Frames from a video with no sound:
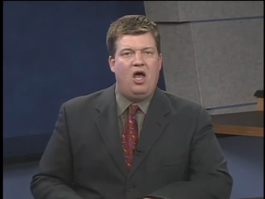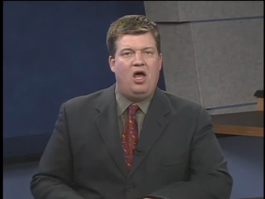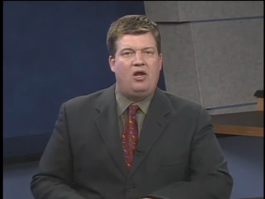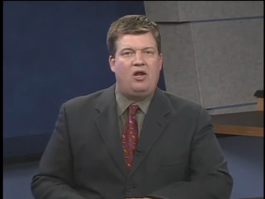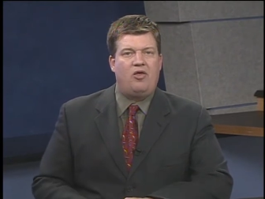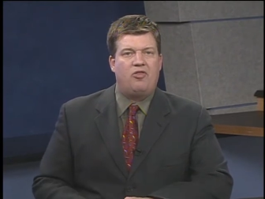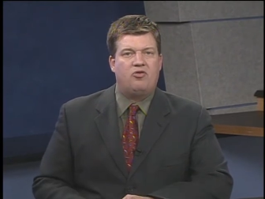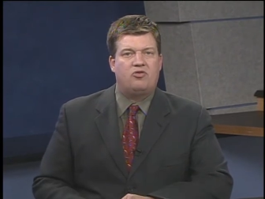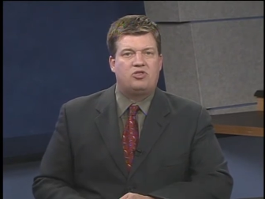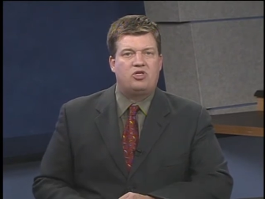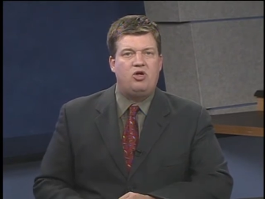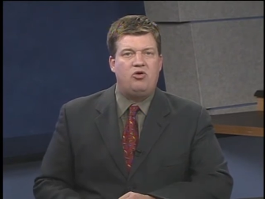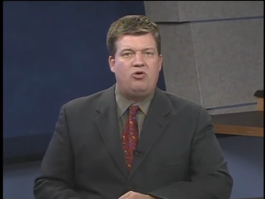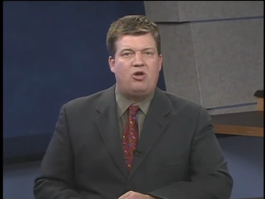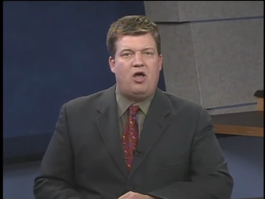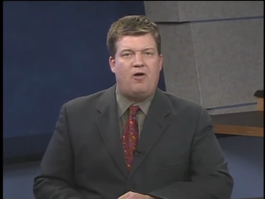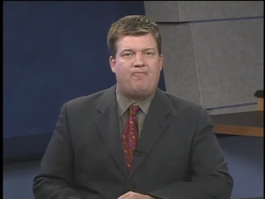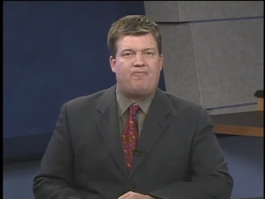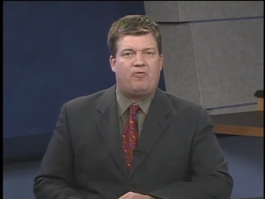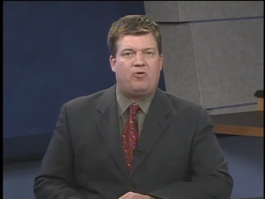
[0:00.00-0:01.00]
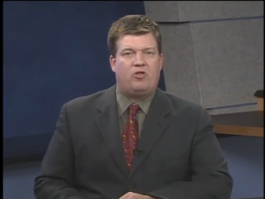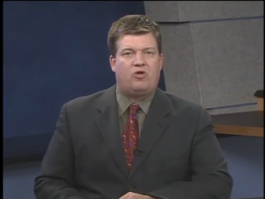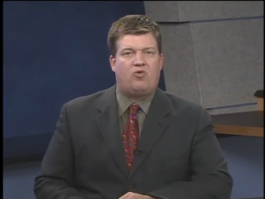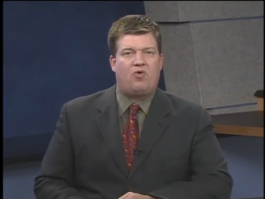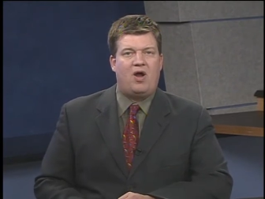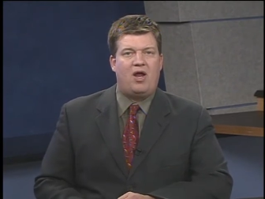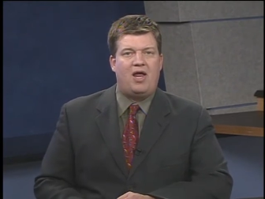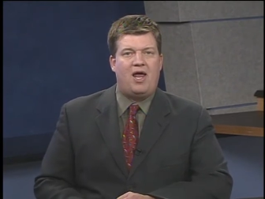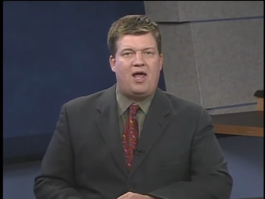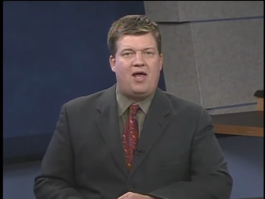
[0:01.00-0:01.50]
Another tune-up for the
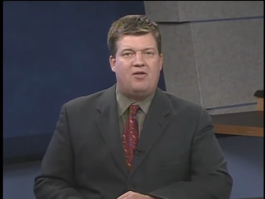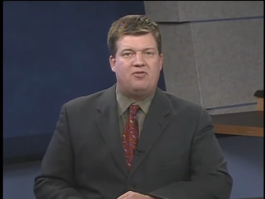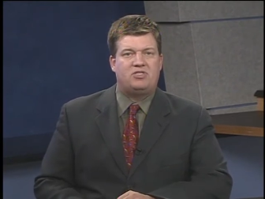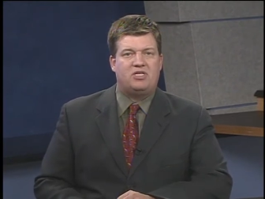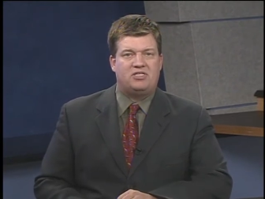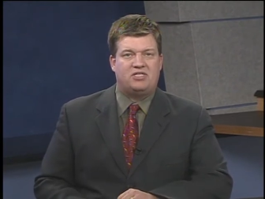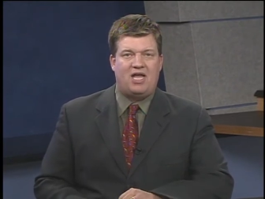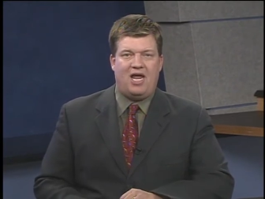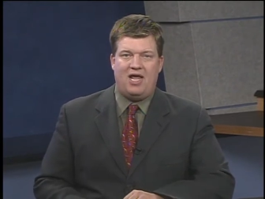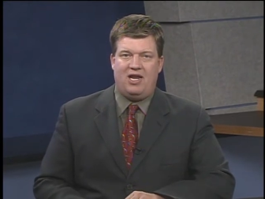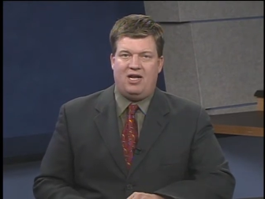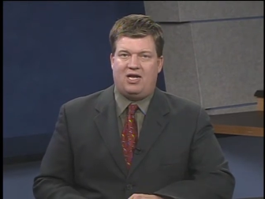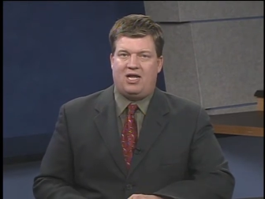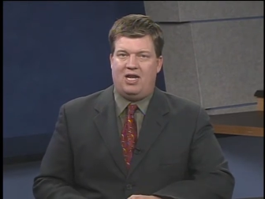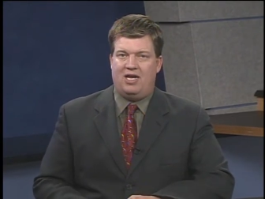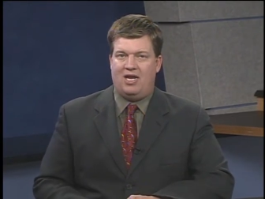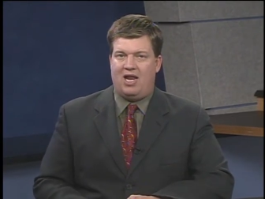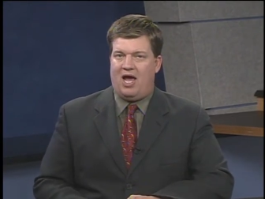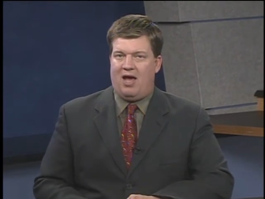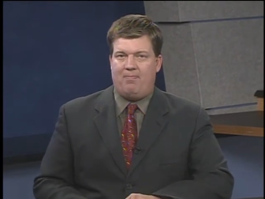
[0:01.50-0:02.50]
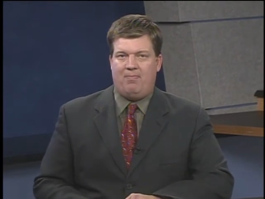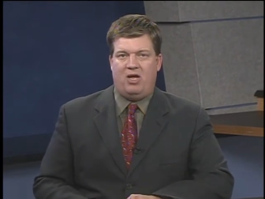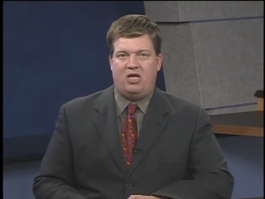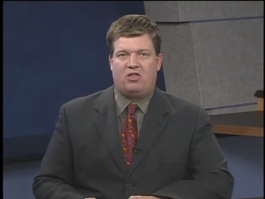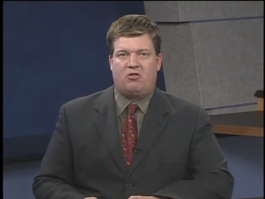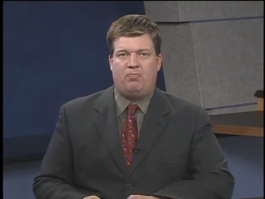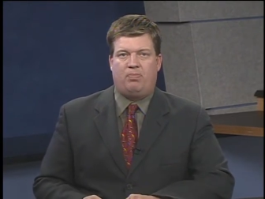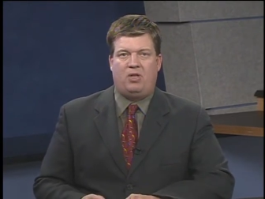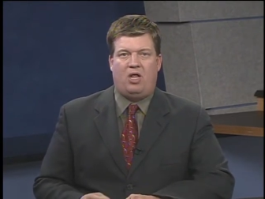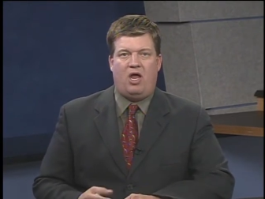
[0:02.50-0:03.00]
Greyhounds as Hanna cannot
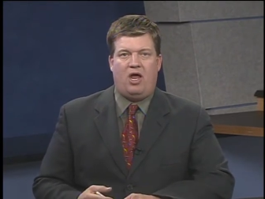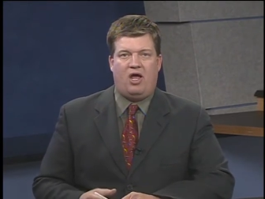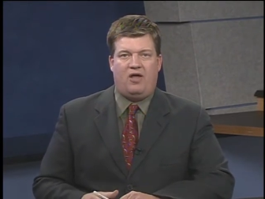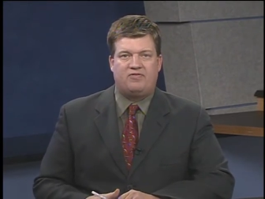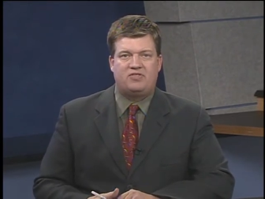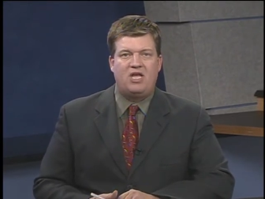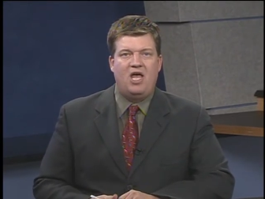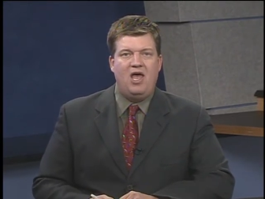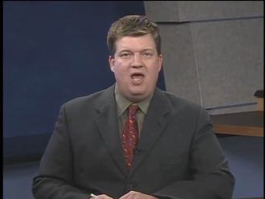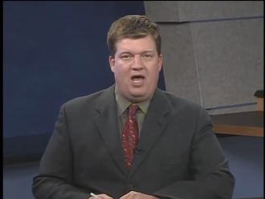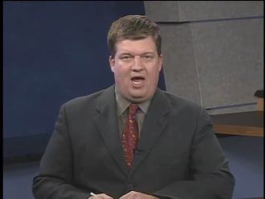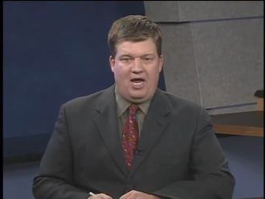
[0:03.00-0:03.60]
make the playoffs.